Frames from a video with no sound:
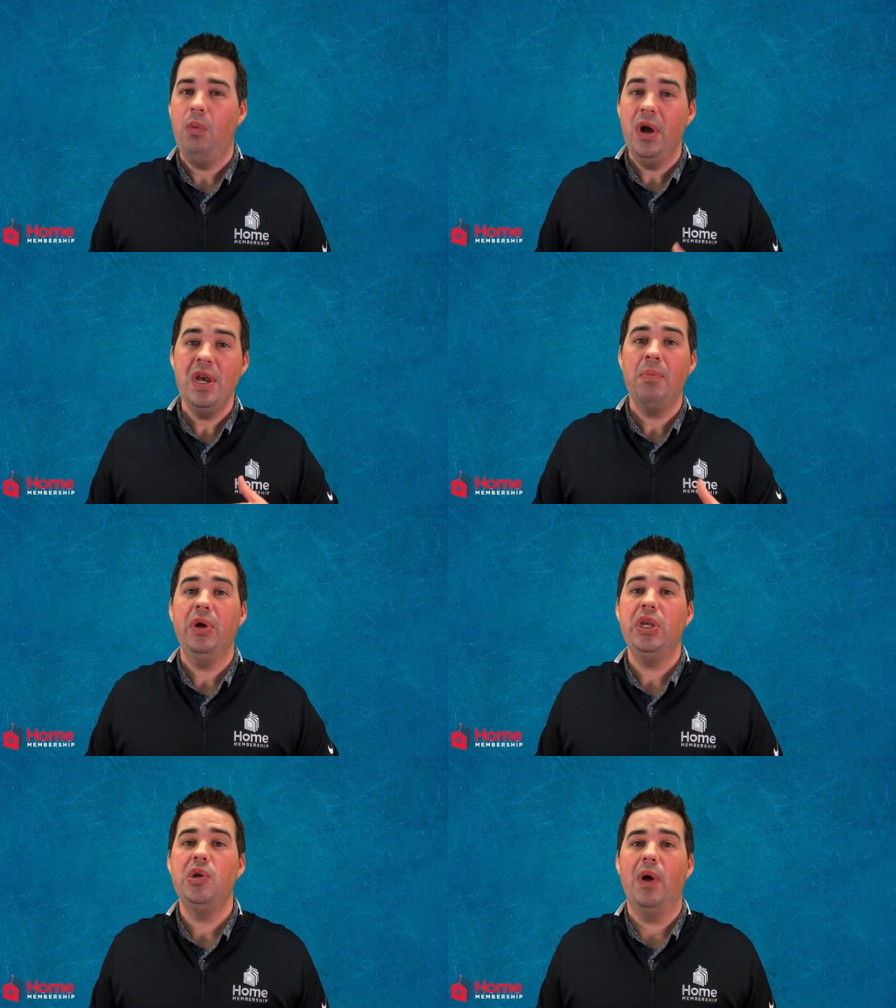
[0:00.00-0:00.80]
I wanted to
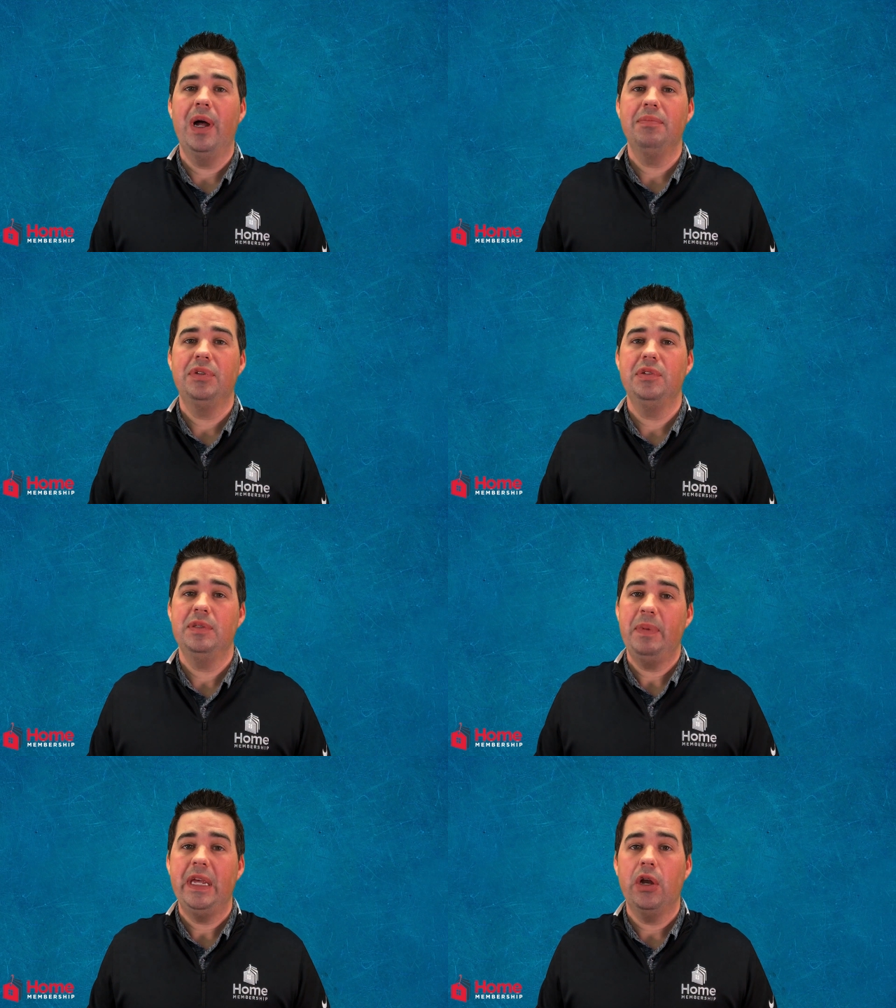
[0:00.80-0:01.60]
bring you up
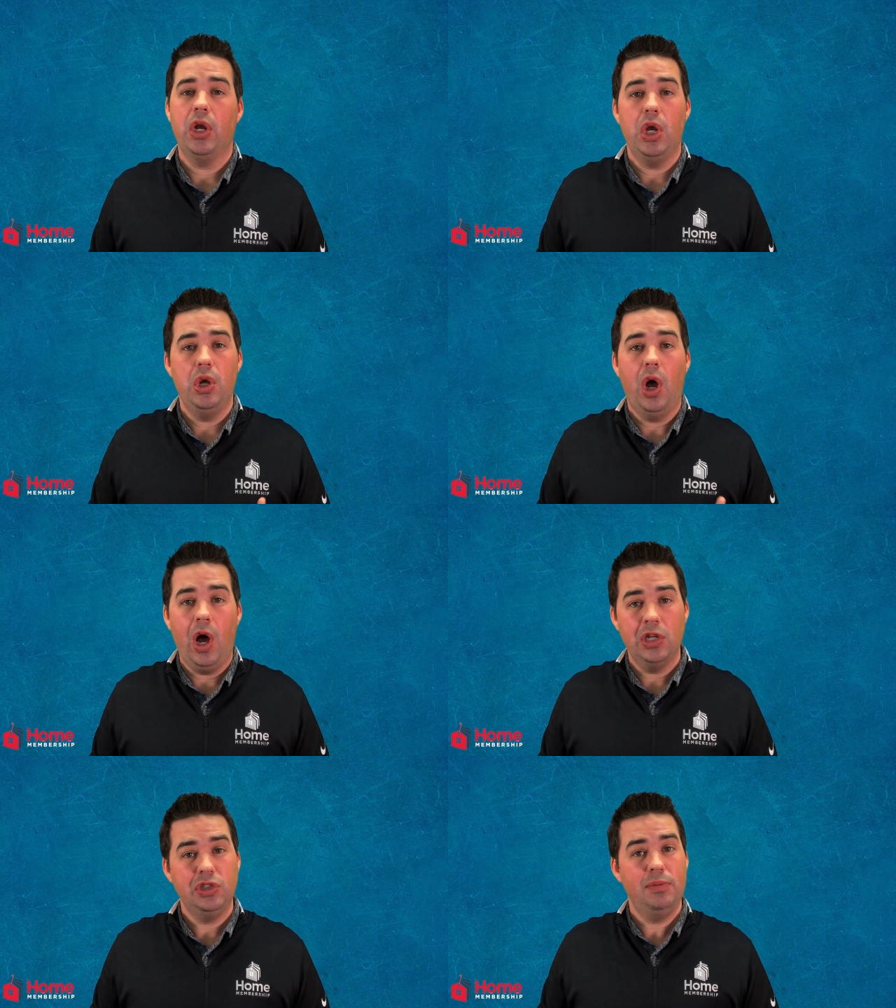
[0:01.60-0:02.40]
to speed on an
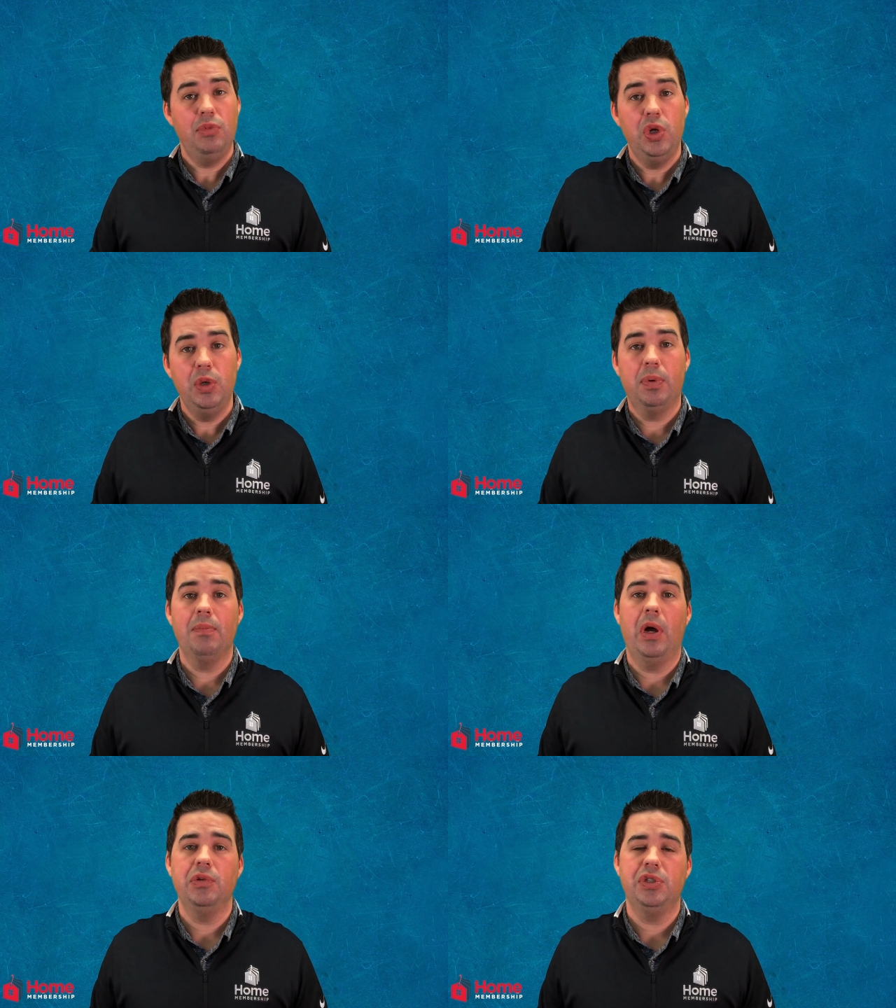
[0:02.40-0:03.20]
awesome new
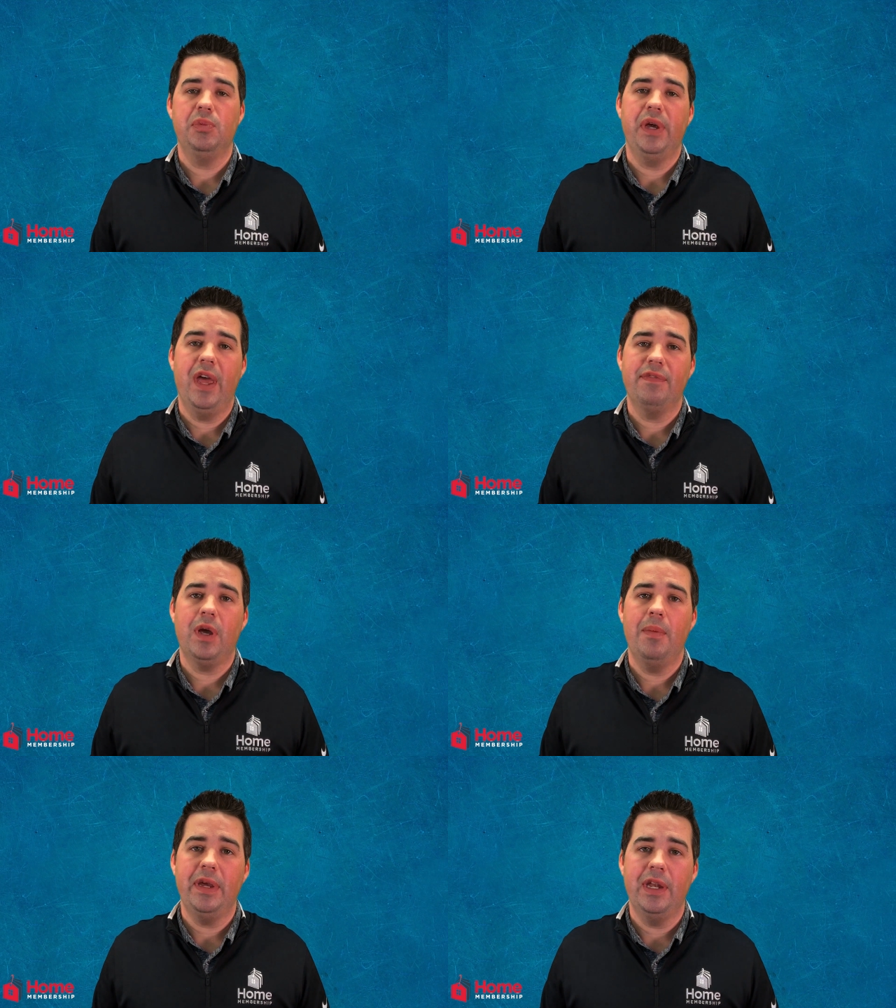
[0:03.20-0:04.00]
promotion we have
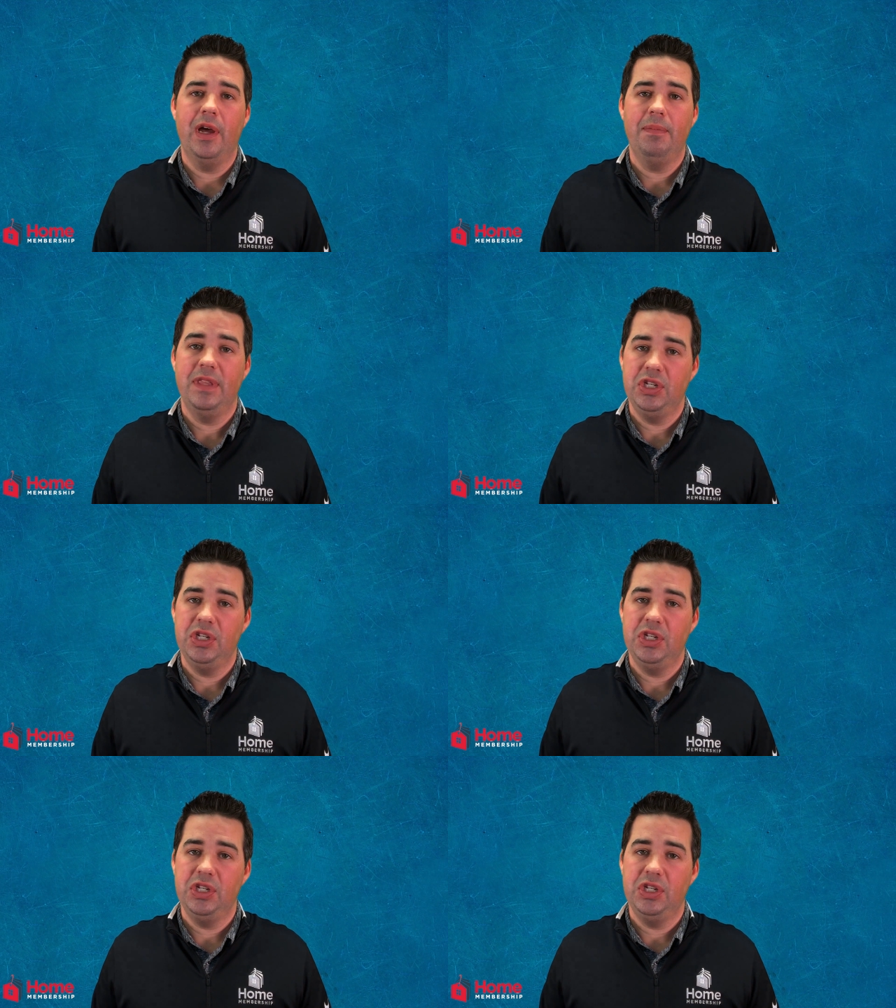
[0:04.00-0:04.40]
coming up